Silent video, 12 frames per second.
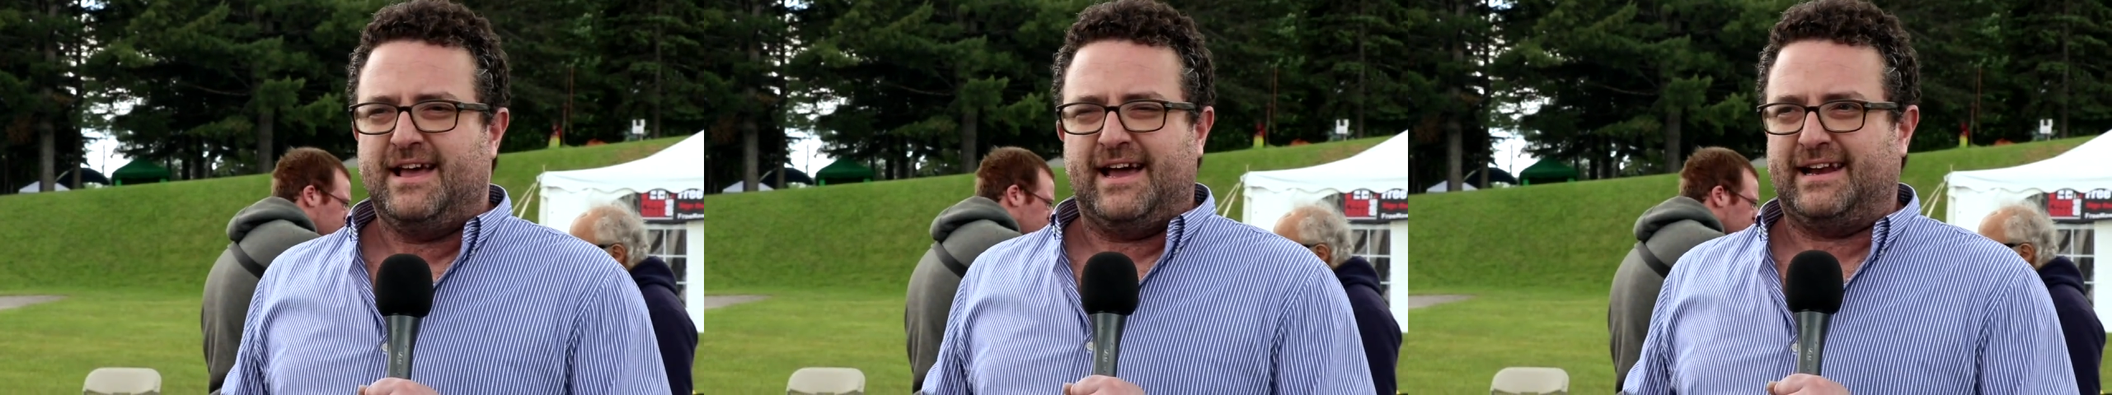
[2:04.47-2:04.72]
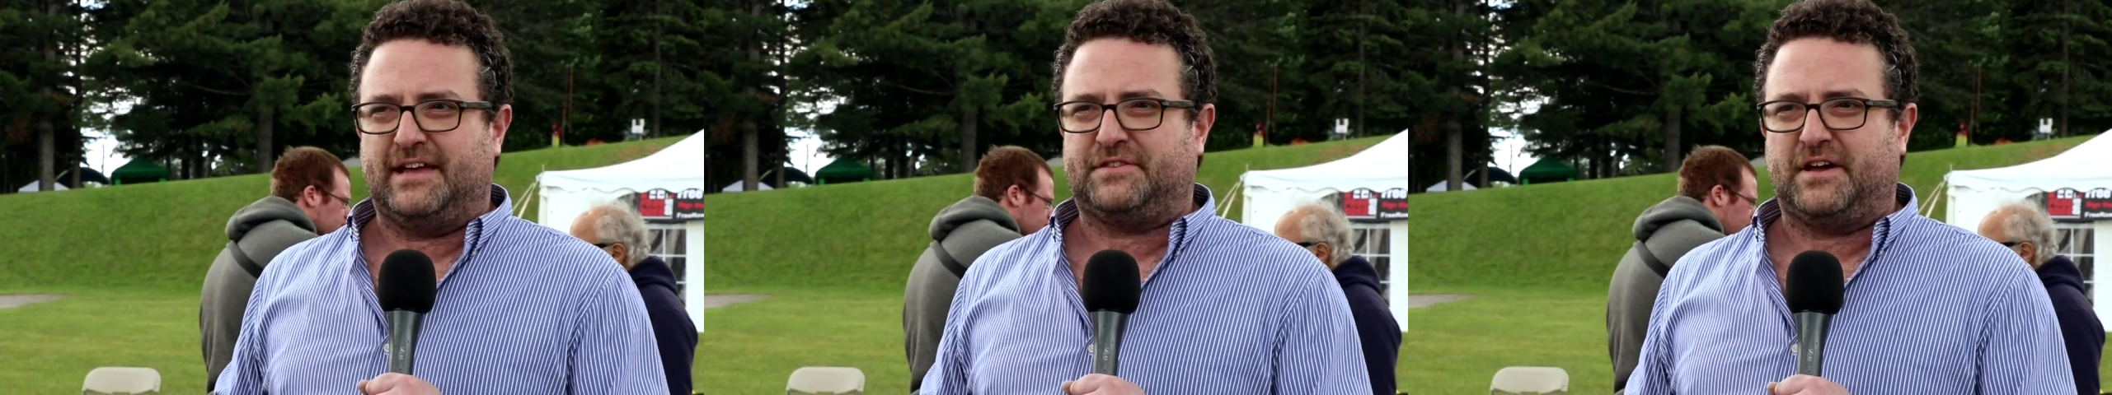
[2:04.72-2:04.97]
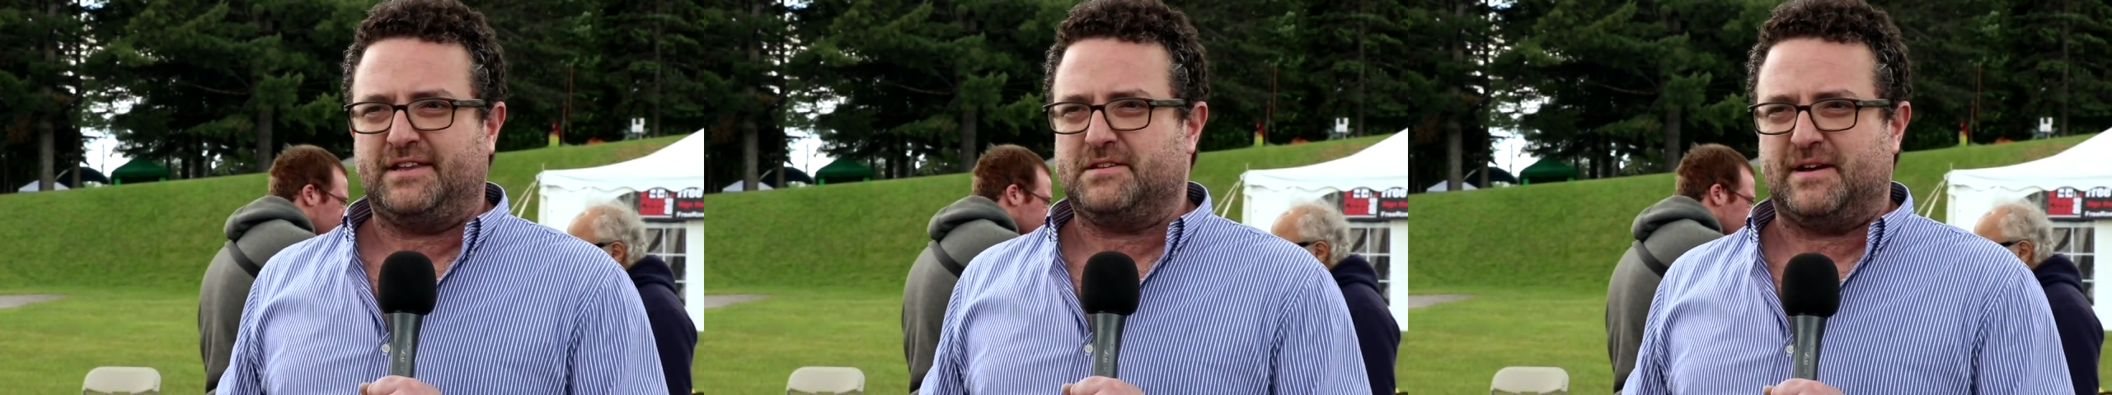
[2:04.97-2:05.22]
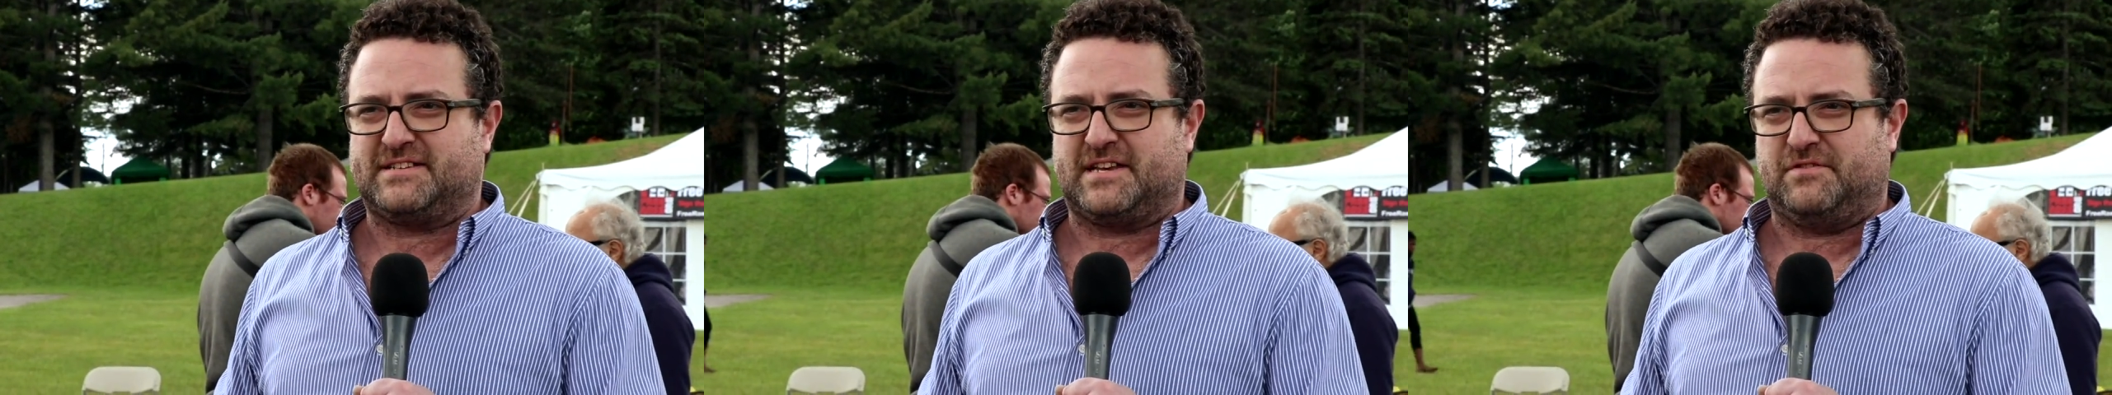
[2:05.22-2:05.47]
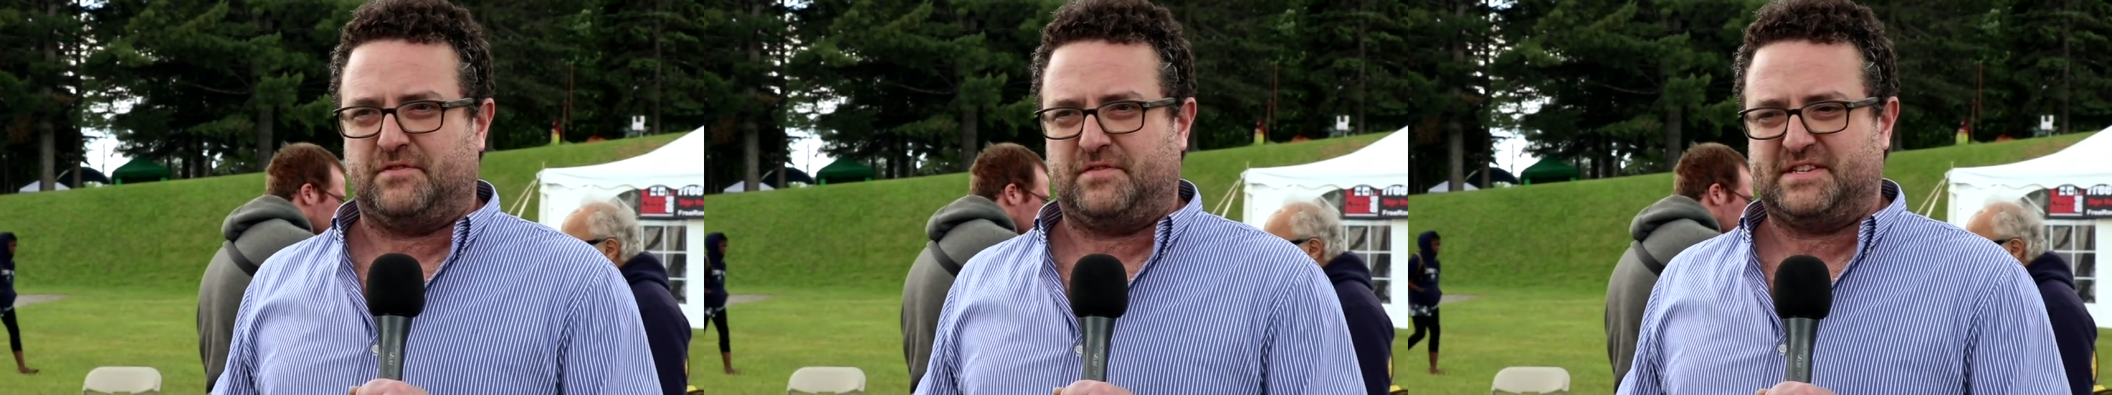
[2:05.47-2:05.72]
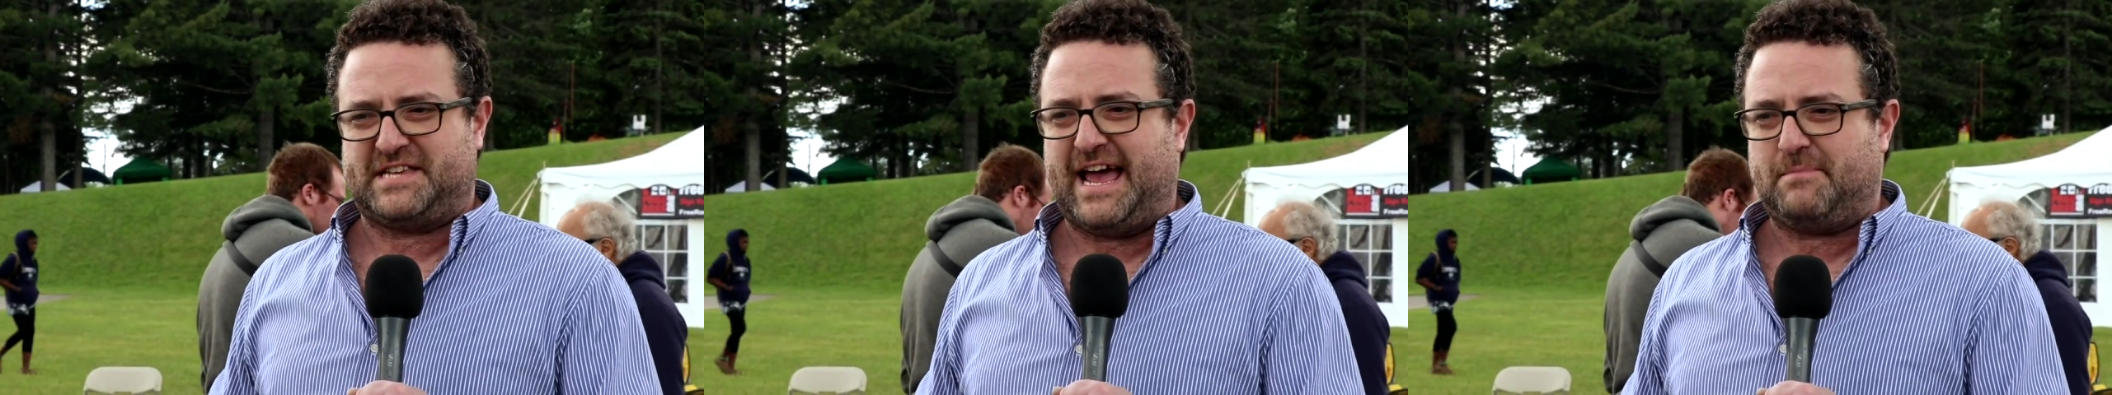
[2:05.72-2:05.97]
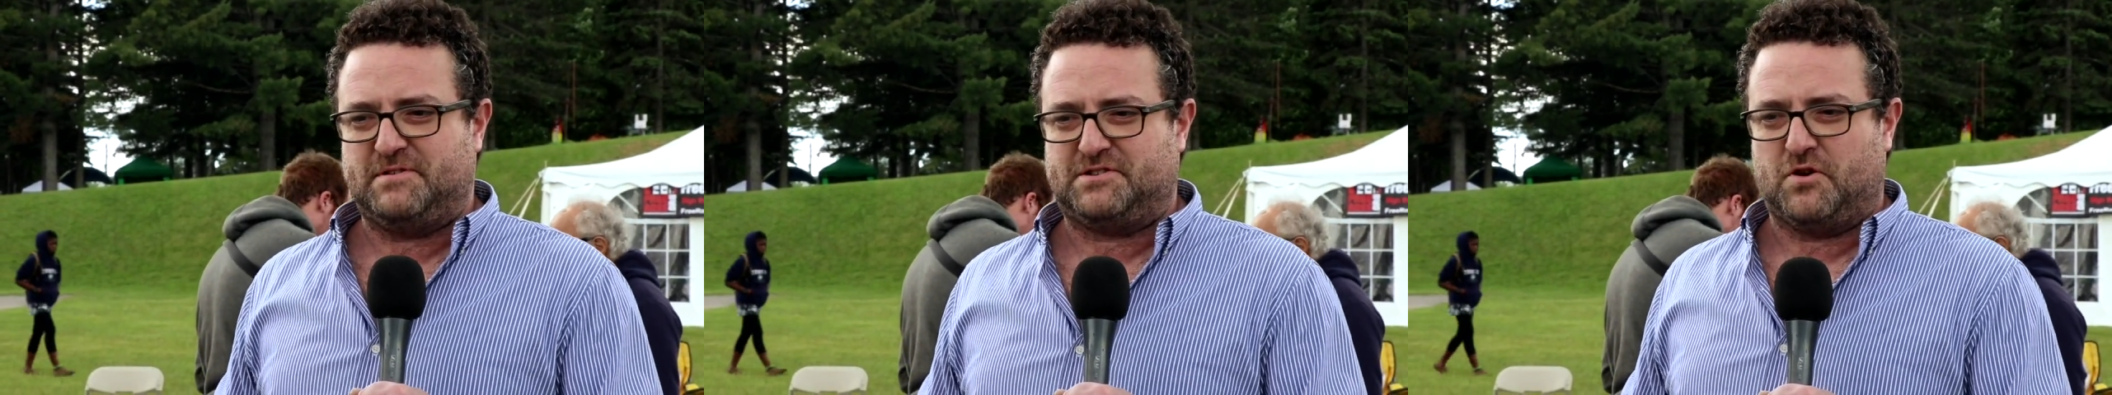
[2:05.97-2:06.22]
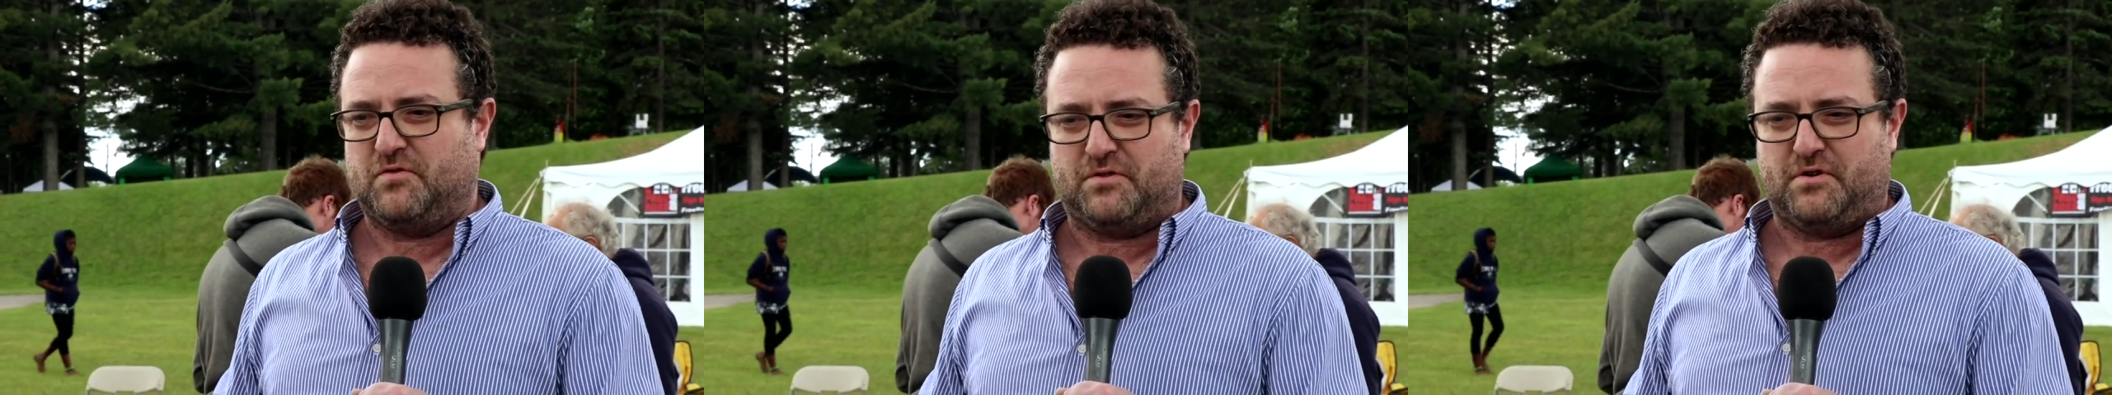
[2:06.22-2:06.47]
And I thought to myself, if this happens
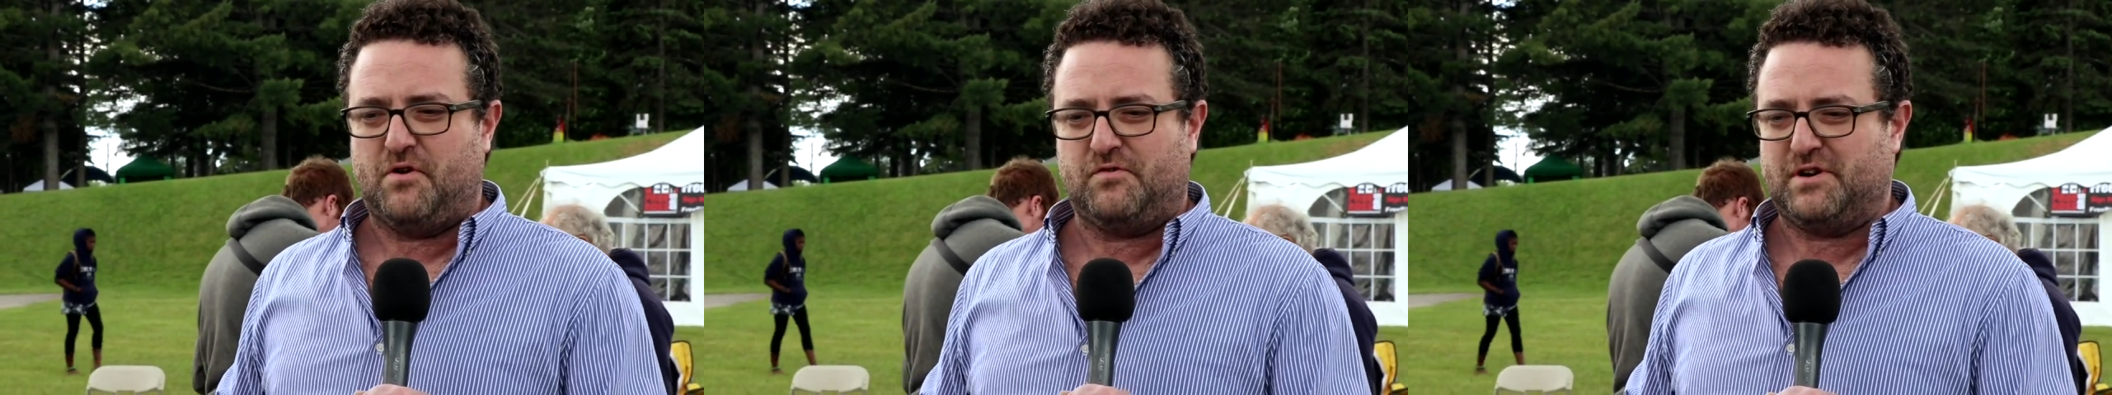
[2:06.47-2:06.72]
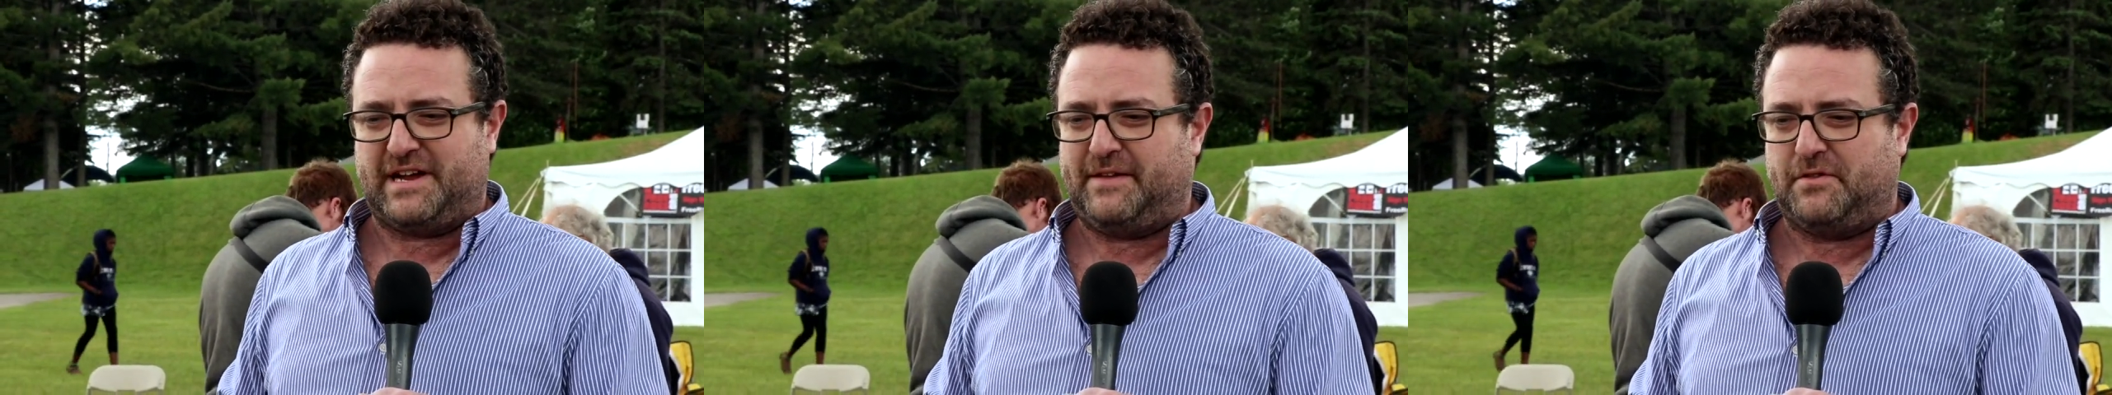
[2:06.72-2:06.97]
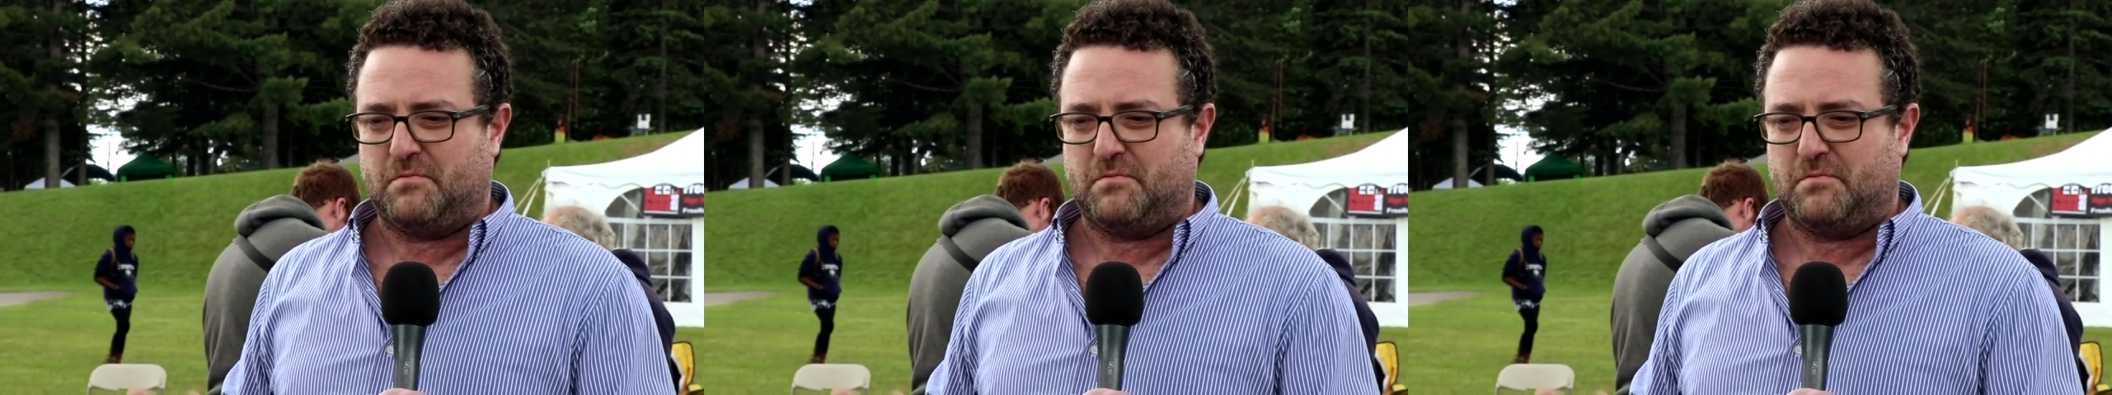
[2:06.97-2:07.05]
over and over again,